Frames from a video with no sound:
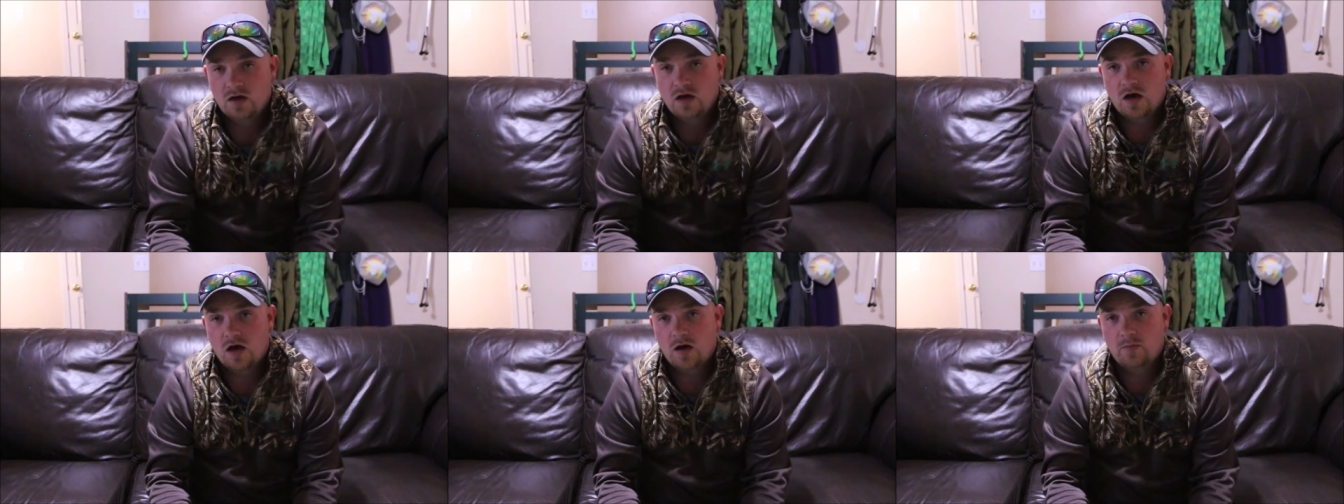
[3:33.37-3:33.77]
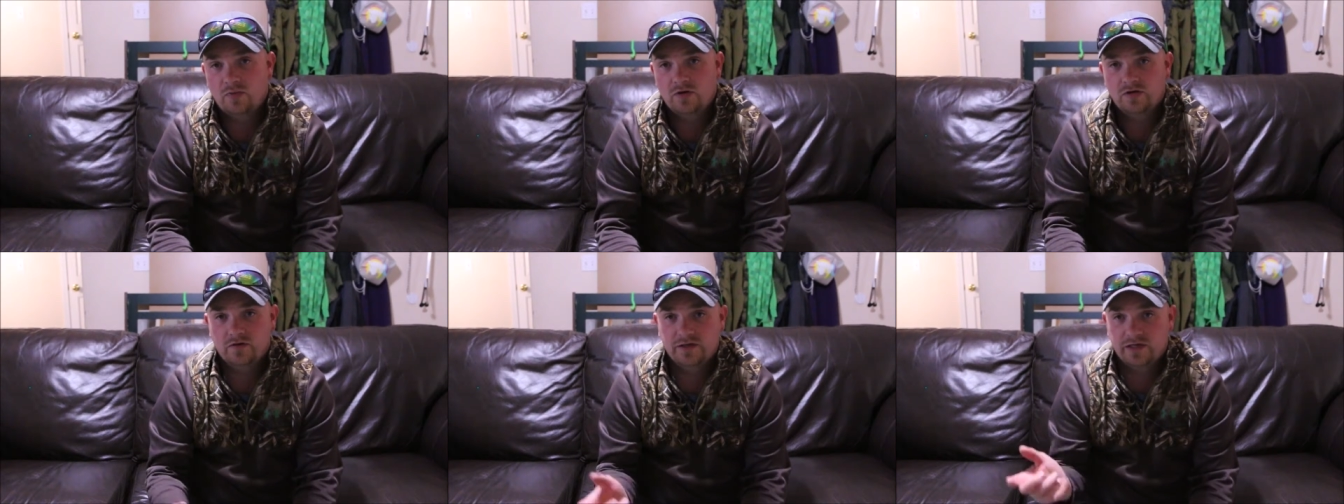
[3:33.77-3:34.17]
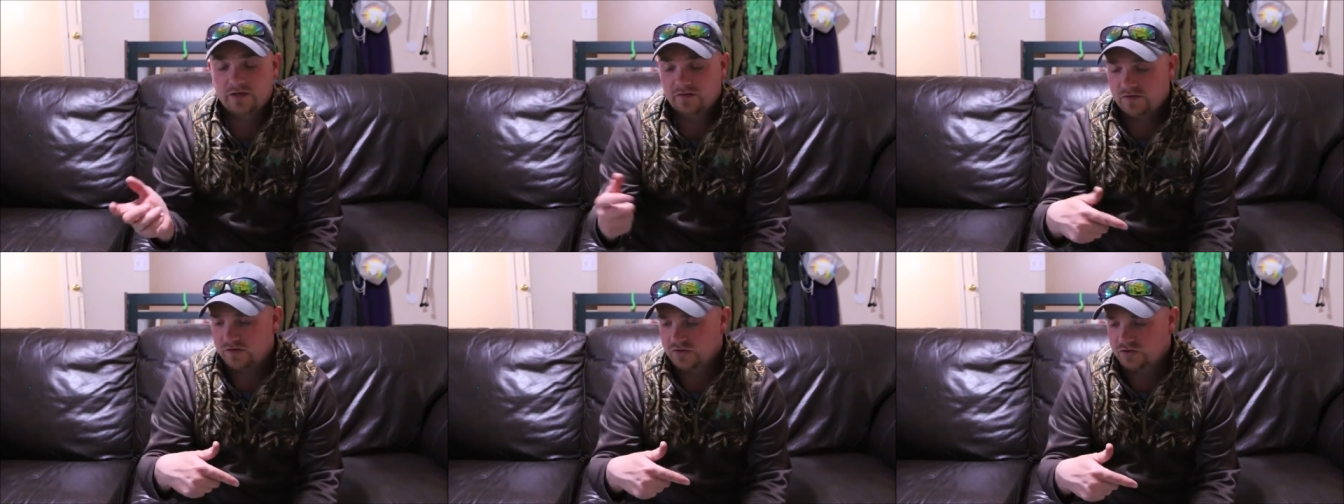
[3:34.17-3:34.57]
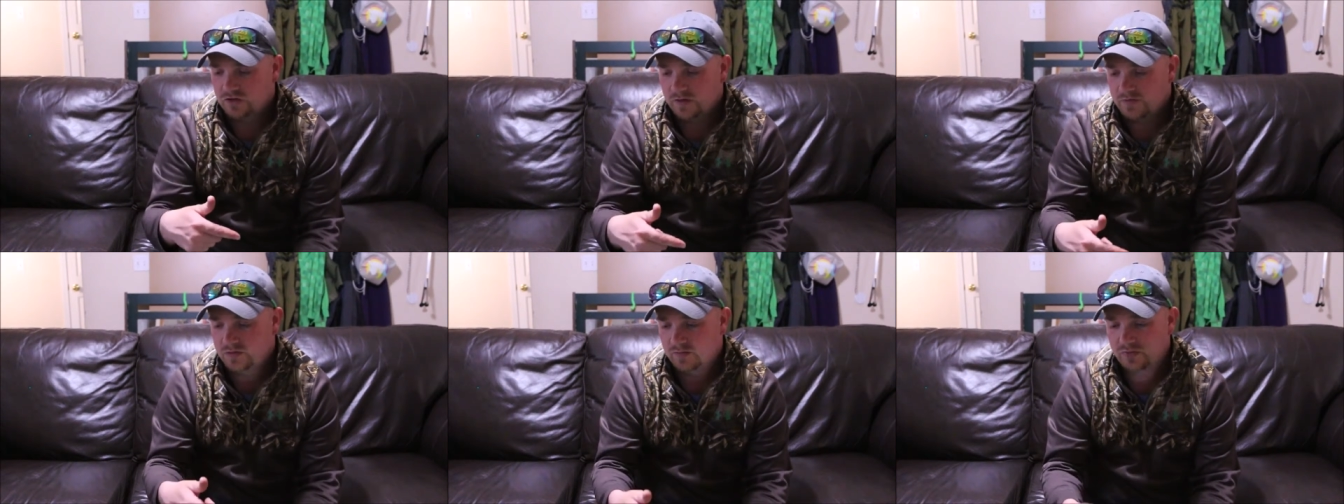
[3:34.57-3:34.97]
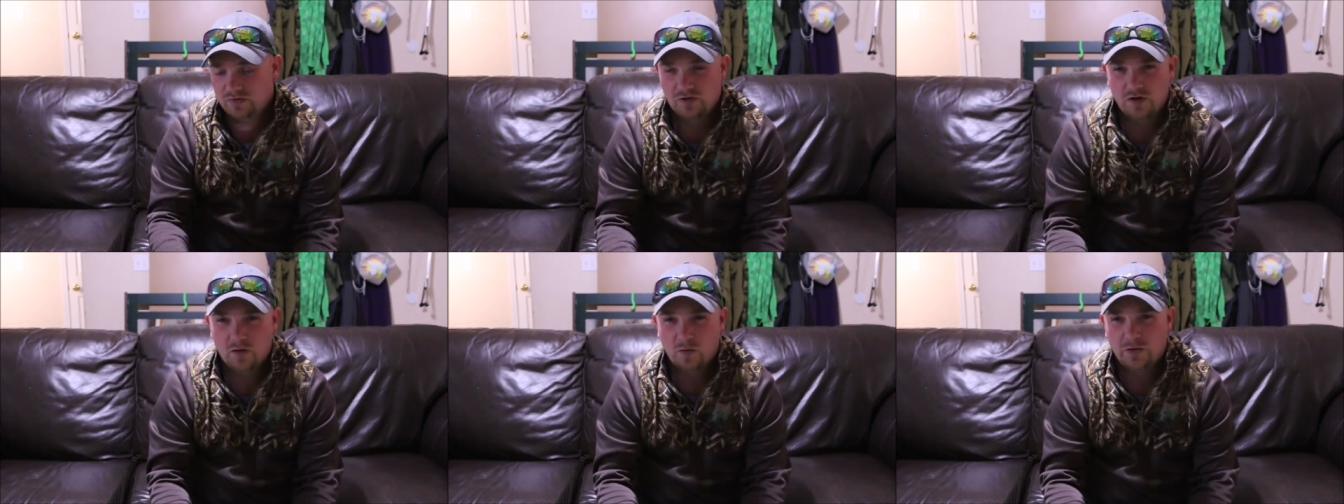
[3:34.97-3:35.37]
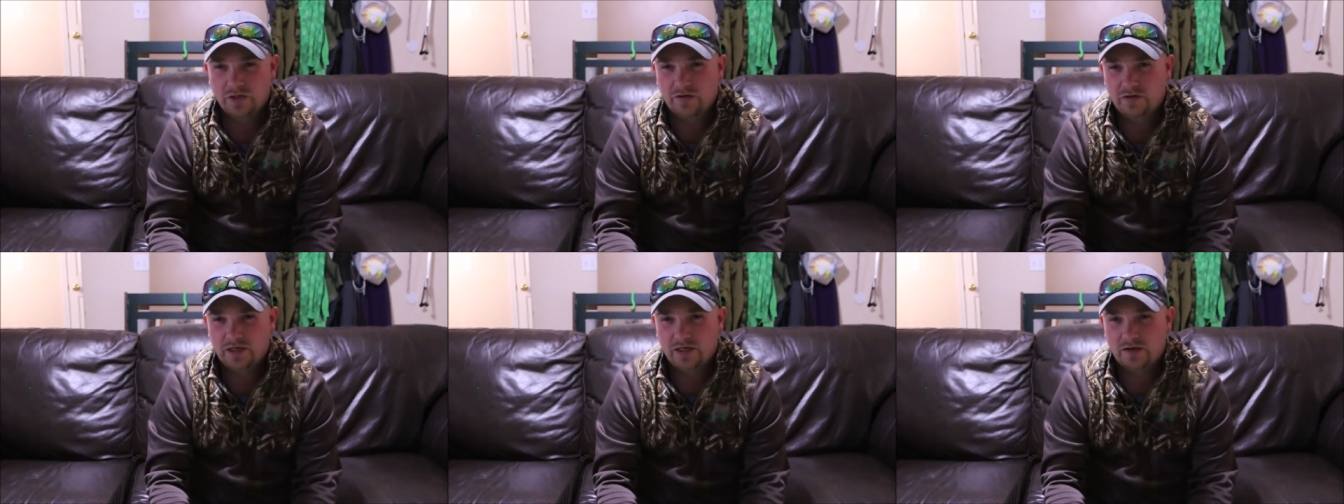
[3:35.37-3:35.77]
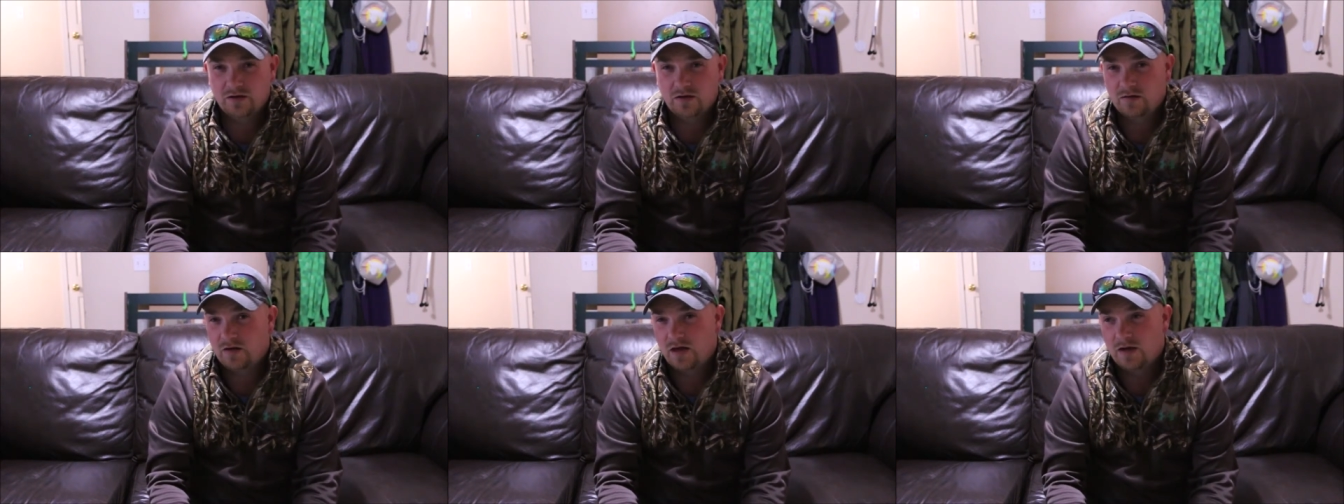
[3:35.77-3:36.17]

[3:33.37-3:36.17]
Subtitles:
I'll put a link in the description below where you can get